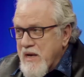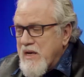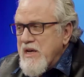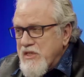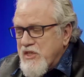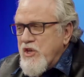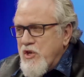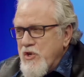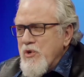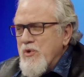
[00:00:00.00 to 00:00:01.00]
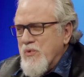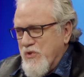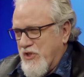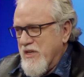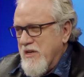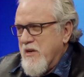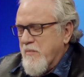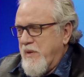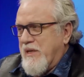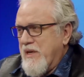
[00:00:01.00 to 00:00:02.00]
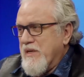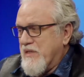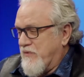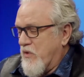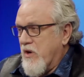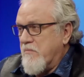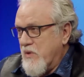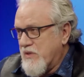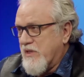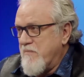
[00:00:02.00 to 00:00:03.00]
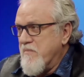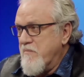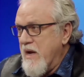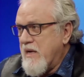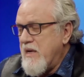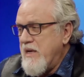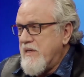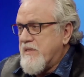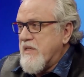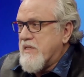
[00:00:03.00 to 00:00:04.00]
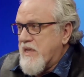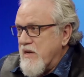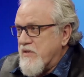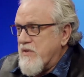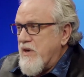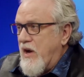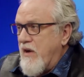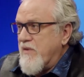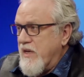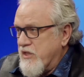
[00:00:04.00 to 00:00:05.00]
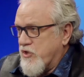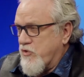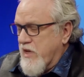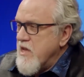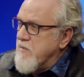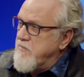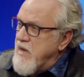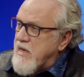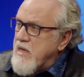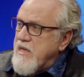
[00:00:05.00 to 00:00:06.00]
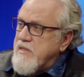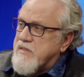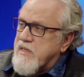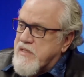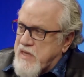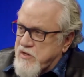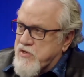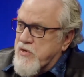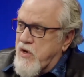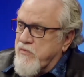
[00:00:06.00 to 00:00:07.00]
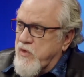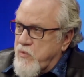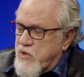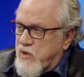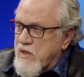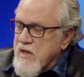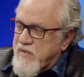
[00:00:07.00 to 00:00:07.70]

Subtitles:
Mecca is huge. Because for a Muslim, Mecca is the center of history. Mecca is the center of the world.